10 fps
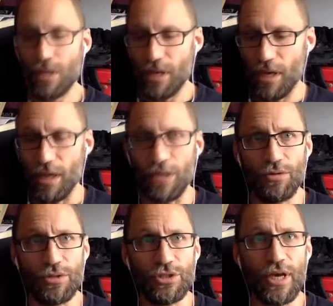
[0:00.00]
and you
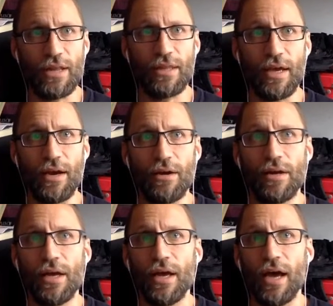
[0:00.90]
can chat there.
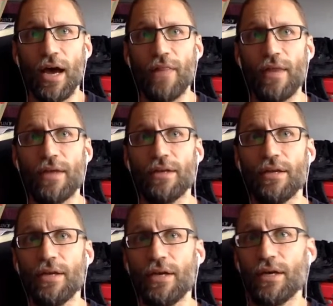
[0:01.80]
And then
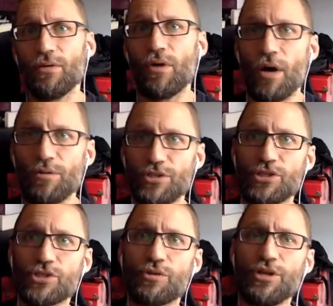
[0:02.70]
I was
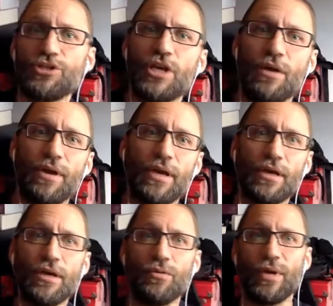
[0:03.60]
just screen sharing.
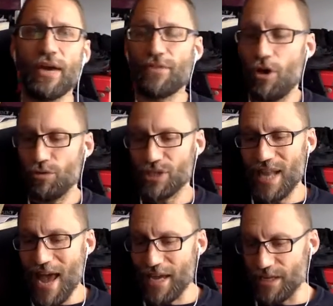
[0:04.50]
We have the whole
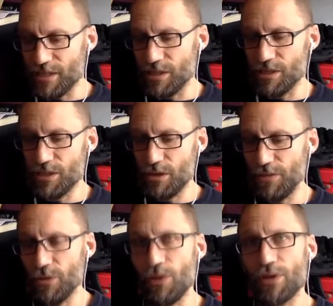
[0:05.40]
Slack instance. So if
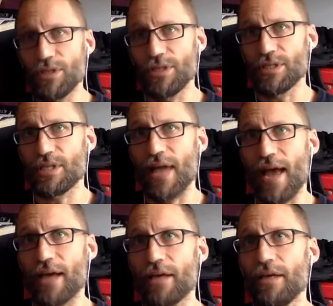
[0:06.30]
you're logged into
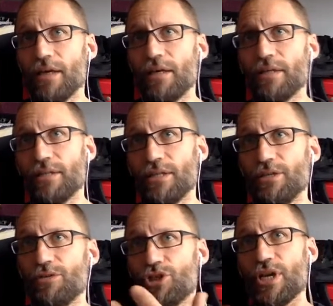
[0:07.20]
Slack, then you
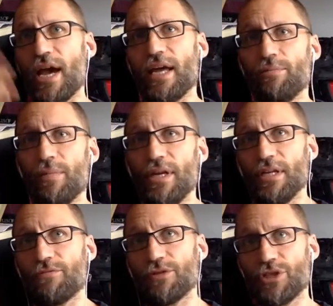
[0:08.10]
can chat in many
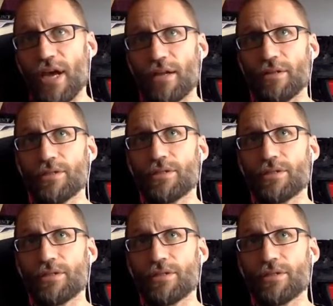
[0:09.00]
different channels.